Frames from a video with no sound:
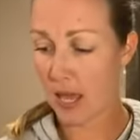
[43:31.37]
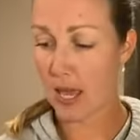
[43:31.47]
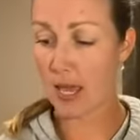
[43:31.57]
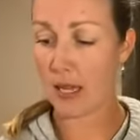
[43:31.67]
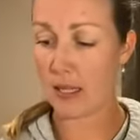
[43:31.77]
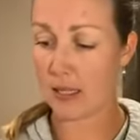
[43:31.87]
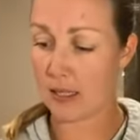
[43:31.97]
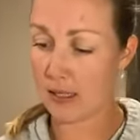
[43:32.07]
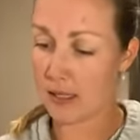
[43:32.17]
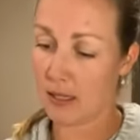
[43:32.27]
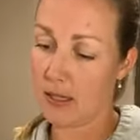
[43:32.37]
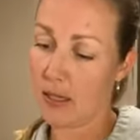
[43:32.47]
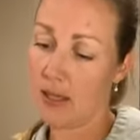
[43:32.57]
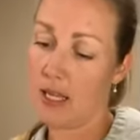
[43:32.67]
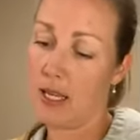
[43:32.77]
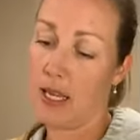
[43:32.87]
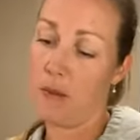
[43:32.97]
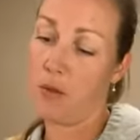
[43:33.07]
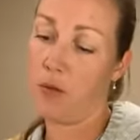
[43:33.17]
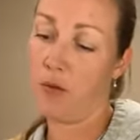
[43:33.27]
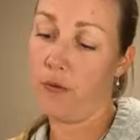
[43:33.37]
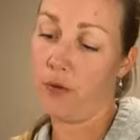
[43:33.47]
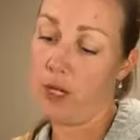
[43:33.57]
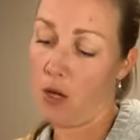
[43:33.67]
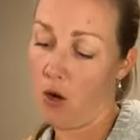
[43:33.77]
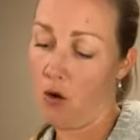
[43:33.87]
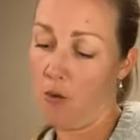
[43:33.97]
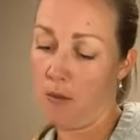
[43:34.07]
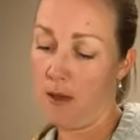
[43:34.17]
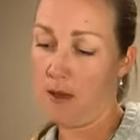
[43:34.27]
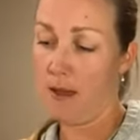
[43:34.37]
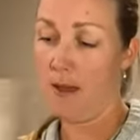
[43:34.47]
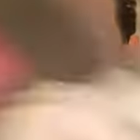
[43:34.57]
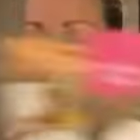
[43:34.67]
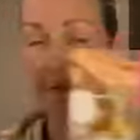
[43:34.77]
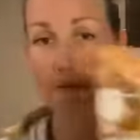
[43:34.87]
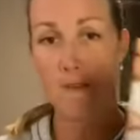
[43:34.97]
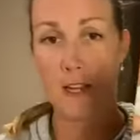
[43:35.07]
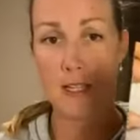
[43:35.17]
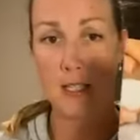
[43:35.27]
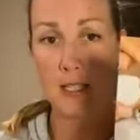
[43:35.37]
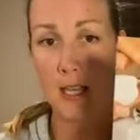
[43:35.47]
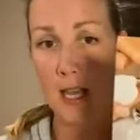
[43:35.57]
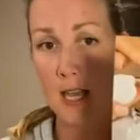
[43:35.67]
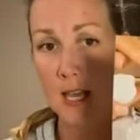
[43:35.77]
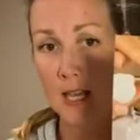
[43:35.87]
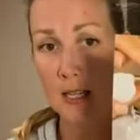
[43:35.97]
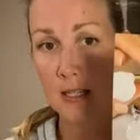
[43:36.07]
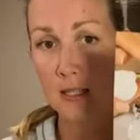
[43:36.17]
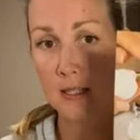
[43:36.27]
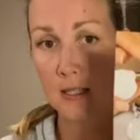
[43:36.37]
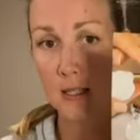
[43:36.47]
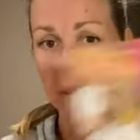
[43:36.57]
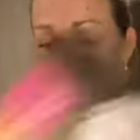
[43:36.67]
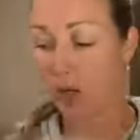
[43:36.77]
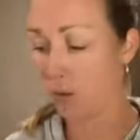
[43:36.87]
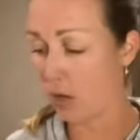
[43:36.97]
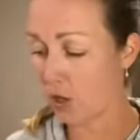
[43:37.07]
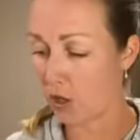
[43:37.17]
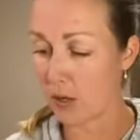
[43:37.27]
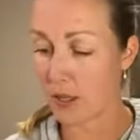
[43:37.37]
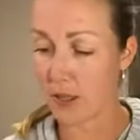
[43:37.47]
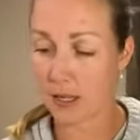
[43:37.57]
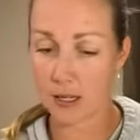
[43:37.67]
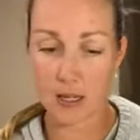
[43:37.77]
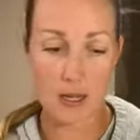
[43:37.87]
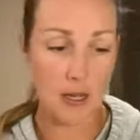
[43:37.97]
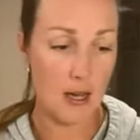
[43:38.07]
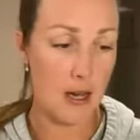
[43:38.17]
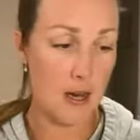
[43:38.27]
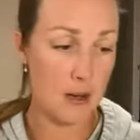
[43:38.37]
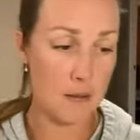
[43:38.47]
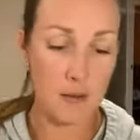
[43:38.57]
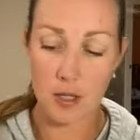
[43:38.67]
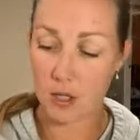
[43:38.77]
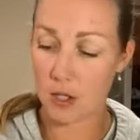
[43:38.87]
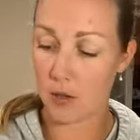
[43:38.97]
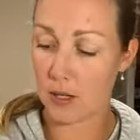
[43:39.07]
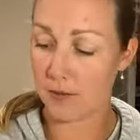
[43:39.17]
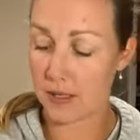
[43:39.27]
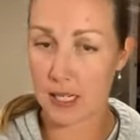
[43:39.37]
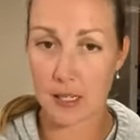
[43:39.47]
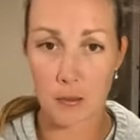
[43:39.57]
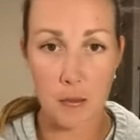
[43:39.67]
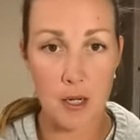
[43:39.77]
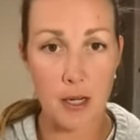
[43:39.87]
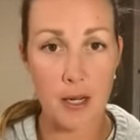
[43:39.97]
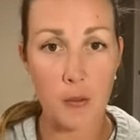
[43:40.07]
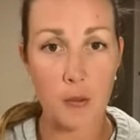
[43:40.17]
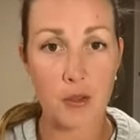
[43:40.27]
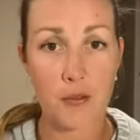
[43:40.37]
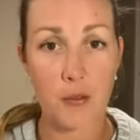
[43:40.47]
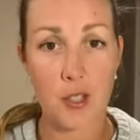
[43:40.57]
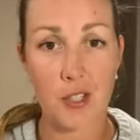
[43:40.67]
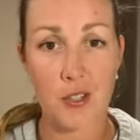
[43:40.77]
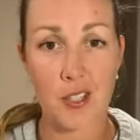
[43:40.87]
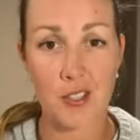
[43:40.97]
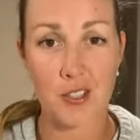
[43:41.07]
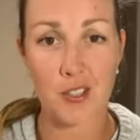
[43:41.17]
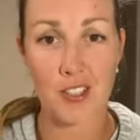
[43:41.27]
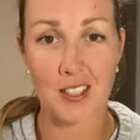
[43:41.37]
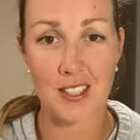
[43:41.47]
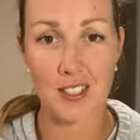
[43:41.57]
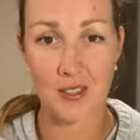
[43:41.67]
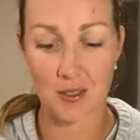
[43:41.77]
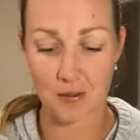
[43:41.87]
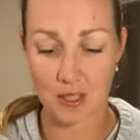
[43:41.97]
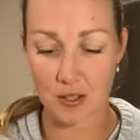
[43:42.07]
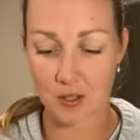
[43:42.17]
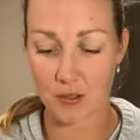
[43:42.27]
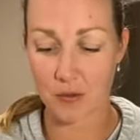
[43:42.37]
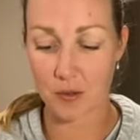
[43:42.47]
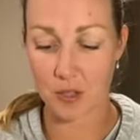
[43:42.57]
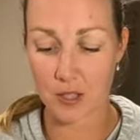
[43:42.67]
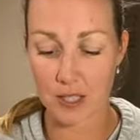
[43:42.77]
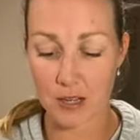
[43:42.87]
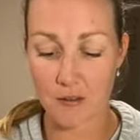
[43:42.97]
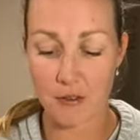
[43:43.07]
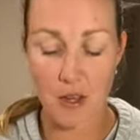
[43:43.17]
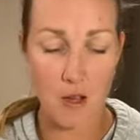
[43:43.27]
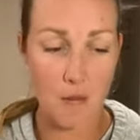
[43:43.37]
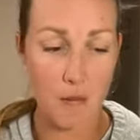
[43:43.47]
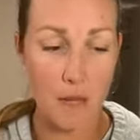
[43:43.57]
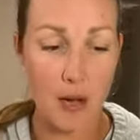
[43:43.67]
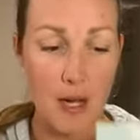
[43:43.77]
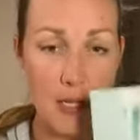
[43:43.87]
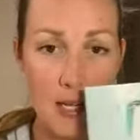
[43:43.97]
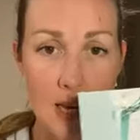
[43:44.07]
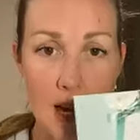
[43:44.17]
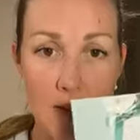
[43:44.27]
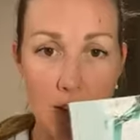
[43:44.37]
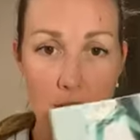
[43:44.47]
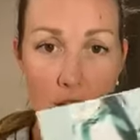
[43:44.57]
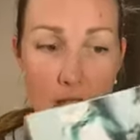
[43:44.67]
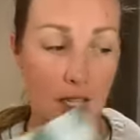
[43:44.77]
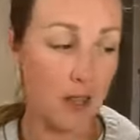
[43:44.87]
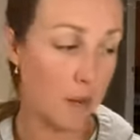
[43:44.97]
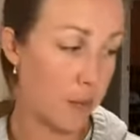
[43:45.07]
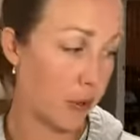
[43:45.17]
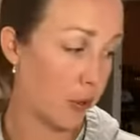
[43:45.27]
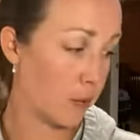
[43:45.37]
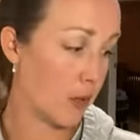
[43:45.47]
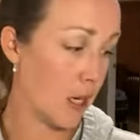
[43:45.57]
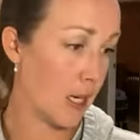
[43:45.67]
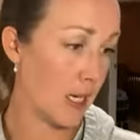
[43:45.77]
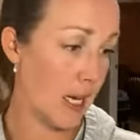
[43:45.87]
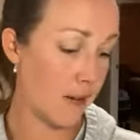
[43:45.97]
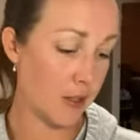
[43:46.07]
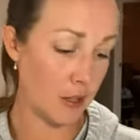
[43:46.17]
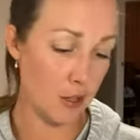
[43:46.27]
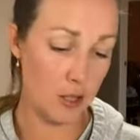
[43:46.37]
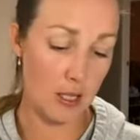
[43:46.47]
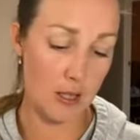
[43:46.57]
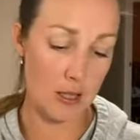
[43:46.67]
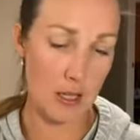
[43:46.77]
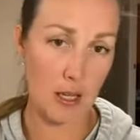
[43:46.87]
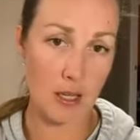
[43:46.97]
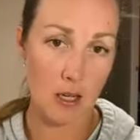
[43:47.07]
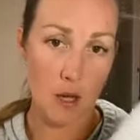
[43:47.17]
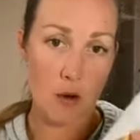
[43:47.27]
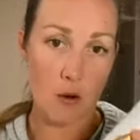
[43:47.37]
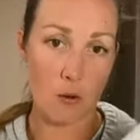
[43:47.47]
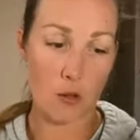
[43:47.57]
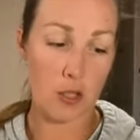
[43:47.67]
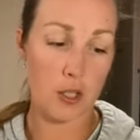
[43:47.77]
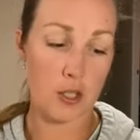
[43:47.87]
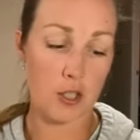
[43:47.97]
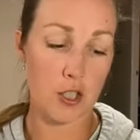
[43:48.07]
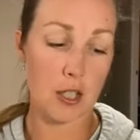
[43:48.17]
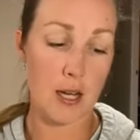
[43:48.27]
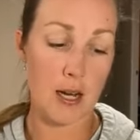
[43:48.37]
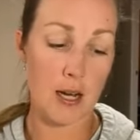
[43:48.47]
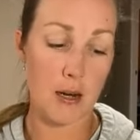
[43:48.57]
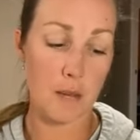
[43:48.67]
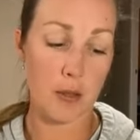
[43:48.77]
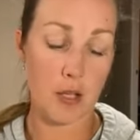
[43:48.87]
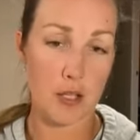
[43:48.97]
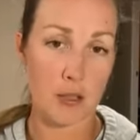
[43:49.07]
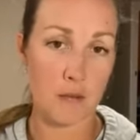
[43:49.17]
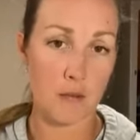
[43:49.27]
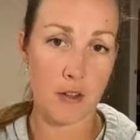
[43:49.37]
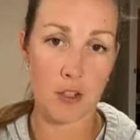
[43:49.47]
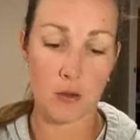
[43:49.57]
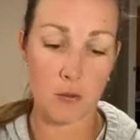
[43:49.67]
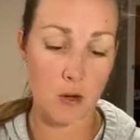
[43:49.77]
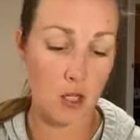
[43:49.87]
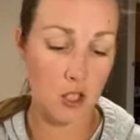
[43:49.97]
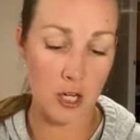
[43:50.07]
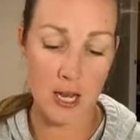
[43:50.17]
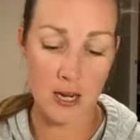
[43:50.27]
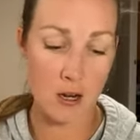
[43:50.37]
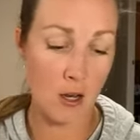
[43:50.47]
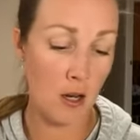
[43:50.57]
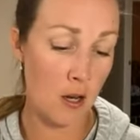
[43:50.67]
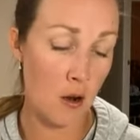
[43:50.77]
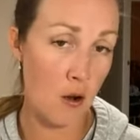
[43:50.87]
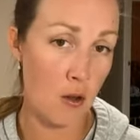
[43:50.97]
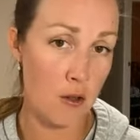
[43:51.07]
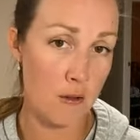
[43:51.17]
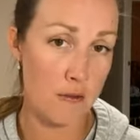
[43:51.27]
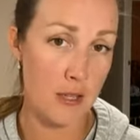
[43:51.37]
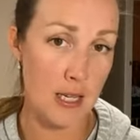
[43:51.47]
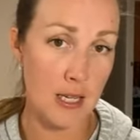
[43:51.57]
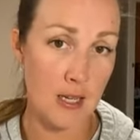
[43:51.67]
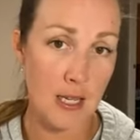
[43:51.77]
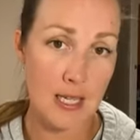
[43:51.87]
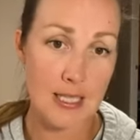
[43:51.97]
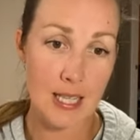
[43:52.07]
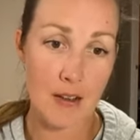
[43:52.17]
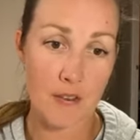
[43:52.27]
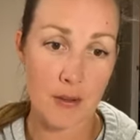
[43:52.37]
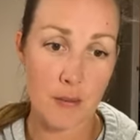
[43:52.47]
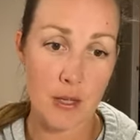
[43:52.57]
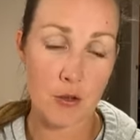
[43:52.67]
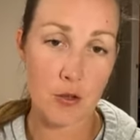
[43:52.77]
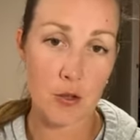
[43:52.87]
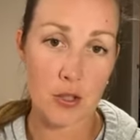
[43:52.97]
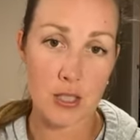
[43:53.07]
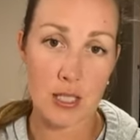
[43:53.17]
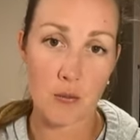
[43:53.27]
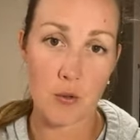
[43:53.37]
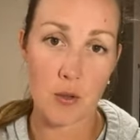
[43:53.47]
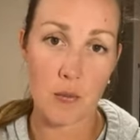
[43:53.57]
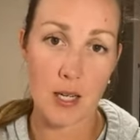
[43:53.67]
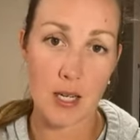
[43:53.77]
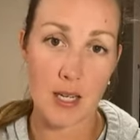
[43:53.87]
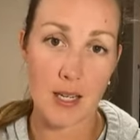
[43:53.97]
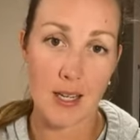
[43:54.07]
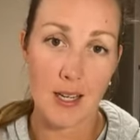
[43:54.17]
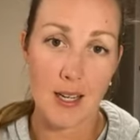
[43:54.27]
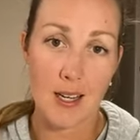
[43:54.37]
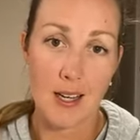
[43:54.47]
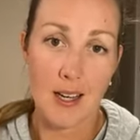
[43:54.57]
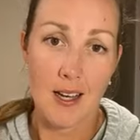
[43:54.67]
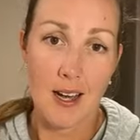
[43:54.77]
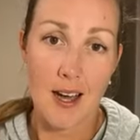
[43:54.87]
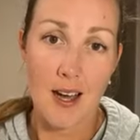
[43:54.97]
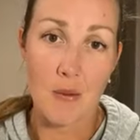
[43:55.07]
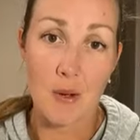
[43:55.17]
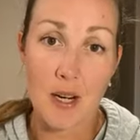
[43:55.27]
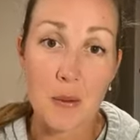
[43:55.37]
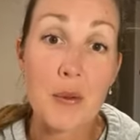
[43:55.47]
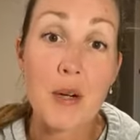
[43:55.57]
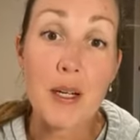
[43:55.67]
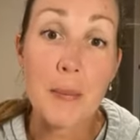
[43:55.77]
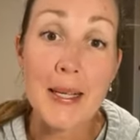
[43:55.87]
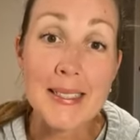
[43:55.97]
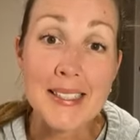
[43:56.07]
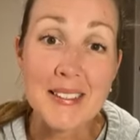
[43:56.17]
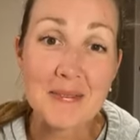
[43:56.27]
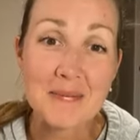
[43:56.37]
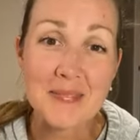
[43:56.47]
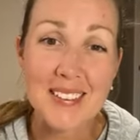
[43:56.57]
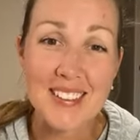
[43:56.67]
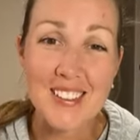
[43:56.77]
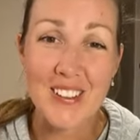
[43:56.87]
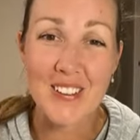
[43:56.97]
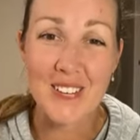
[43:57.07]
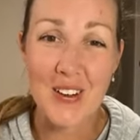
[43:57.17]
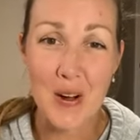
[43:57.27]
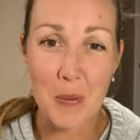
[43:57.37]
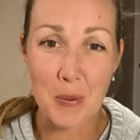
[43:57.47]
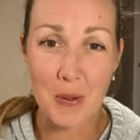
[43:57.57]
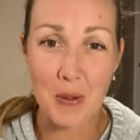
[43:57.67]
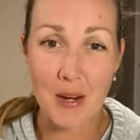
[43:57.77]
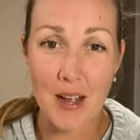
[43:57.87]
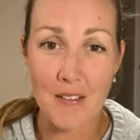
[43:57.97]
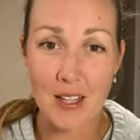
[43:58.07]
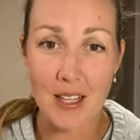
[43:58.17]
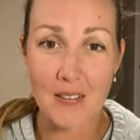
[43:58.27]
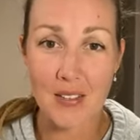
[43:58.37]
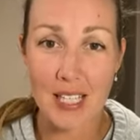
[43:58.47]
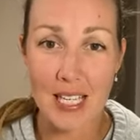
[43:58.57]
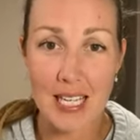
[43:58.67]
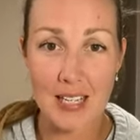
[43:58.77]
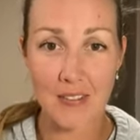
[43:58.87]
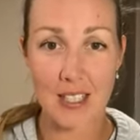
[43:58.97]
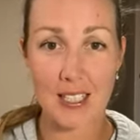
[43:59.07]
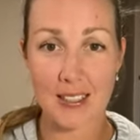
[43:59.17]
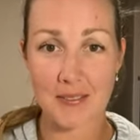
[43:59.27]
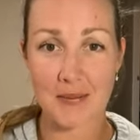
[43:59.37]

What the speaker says: and the Chemical-Free Home Face and Body Wash. So I think you don't have to take my word for it. You can certainly do the research for yourself, but having a look at the Bloom line, having a look at the Orange Blossom facial wash, and all of the Savvy minerals would be what I would recommend. So I hope you're having a lovely evening,